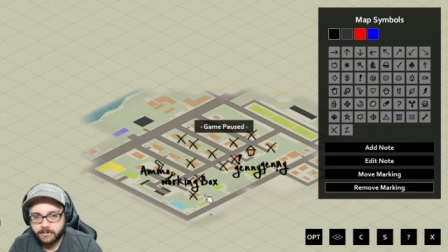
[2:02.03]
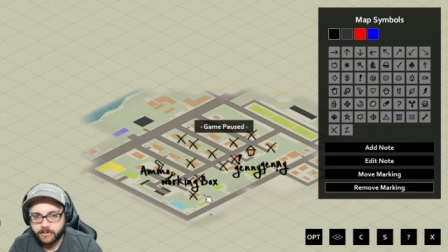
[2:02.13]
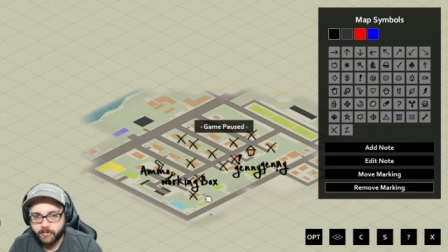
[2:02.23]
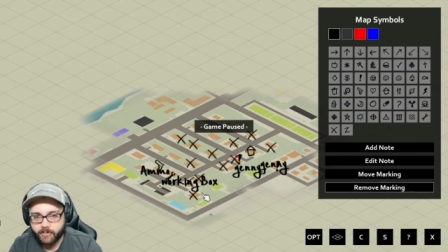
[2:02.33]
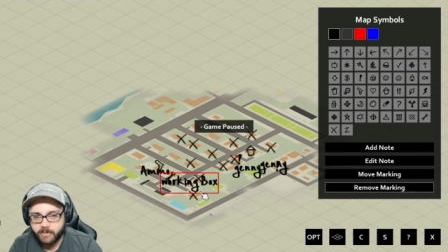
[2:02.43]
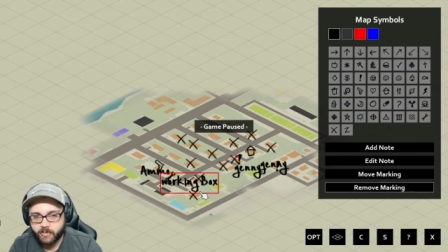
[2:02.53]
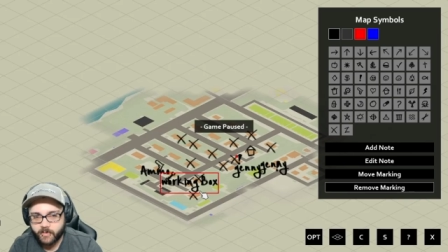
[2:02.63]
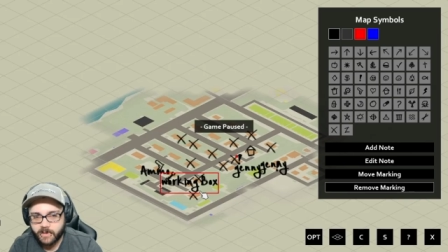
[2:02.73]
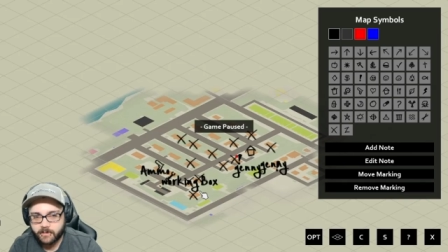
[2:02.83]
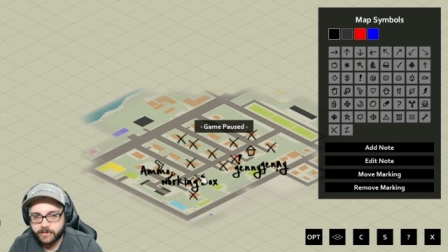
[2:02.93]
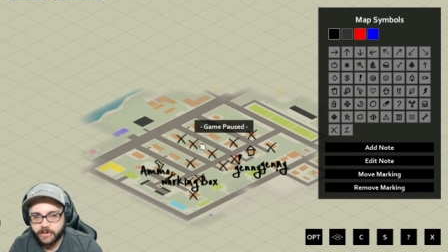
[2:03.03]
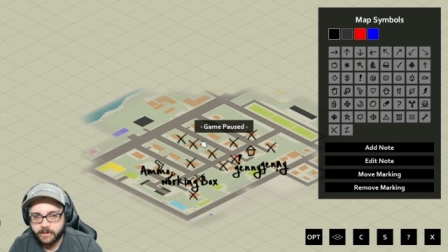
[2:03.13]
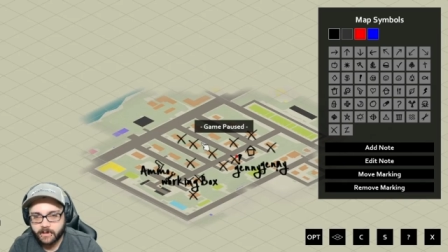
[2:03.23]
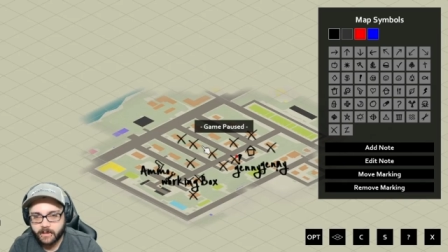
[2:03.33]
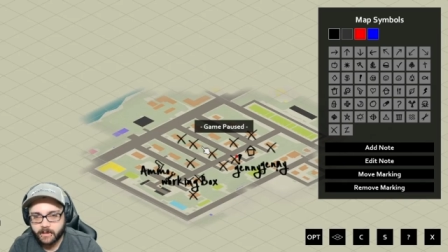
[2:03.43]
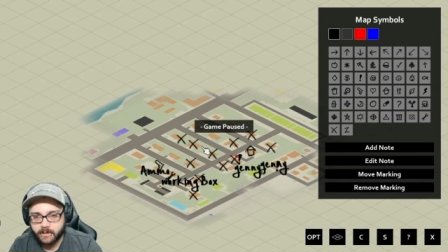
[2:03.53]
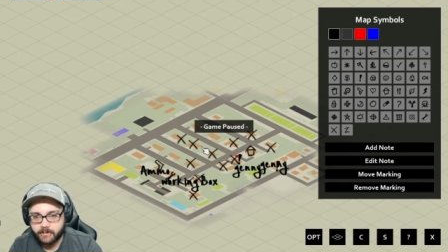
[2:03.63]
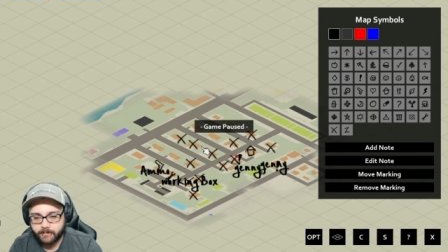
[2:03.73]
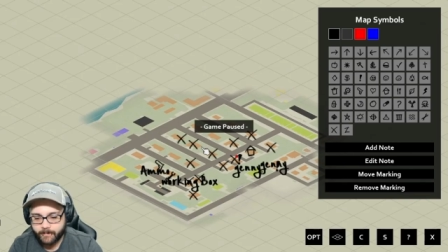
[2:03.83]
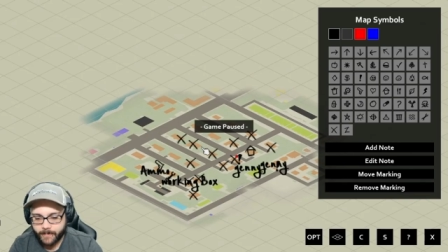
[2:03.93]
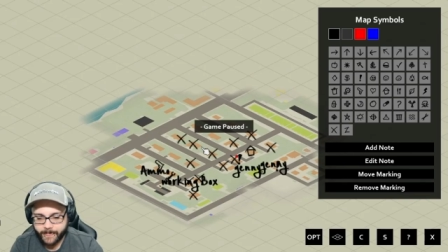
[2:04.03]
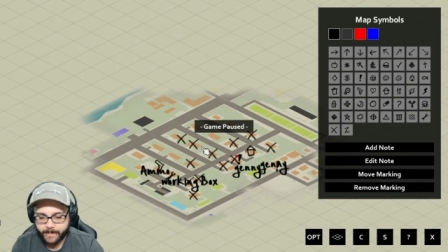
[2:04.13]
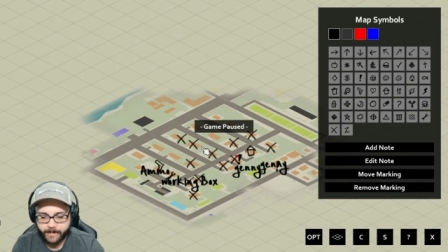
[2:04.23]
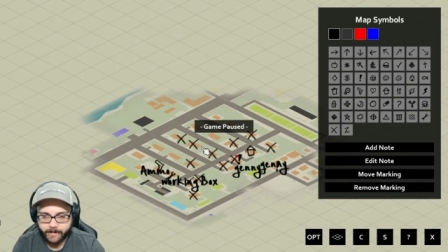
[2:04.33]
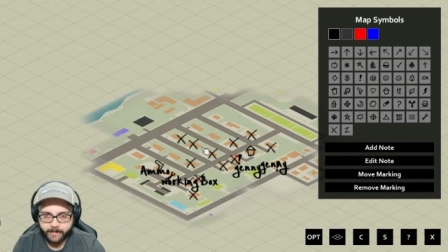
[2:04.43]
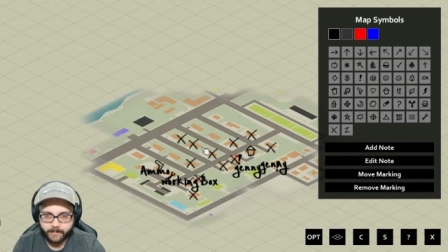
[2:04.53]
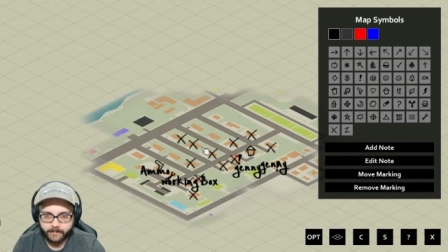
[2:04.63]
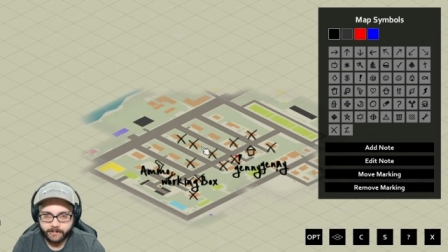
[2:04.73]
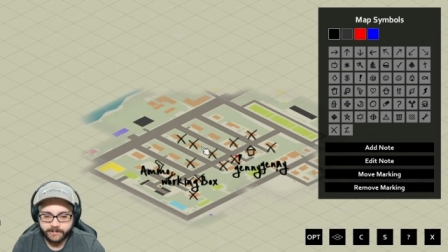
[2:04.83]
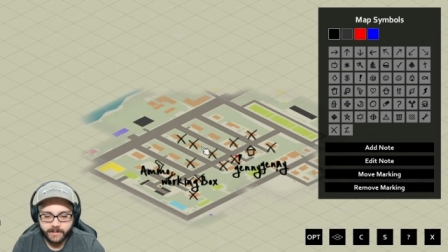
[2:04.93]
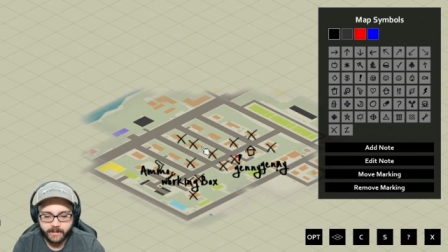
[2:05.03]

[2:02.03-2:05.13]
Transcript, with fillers: So maybe we go check that out. That's